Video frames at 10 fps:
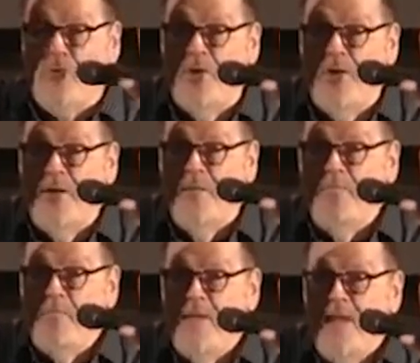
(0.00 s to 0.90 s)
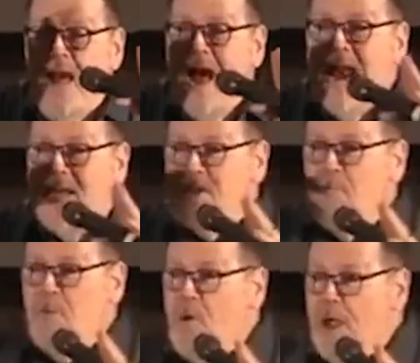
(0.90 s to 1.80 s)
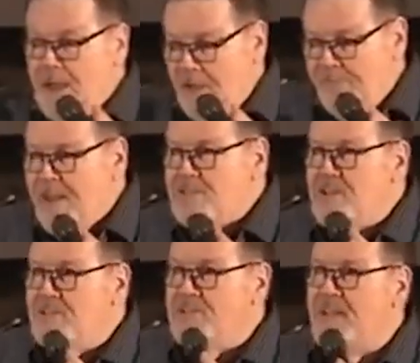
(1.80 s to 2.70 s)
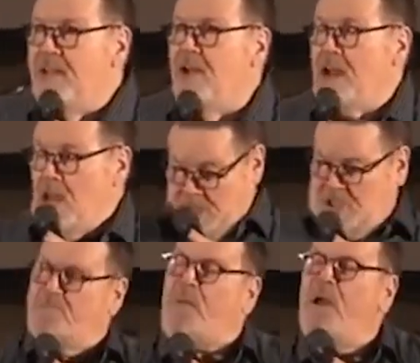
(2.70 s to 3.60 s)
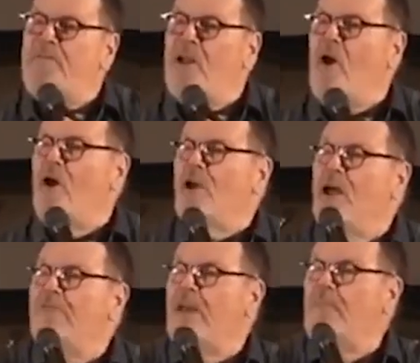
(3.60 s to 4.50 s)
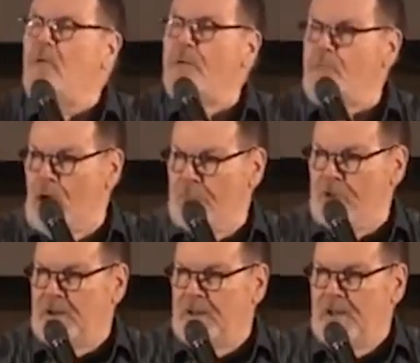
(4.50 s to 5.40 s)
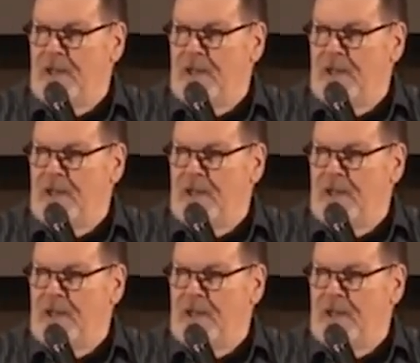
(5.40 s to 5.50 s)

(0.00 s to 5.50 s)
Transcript: you. And as they were praying and fasting, seeking God, the Spirit of the Lord fell upon a prophet.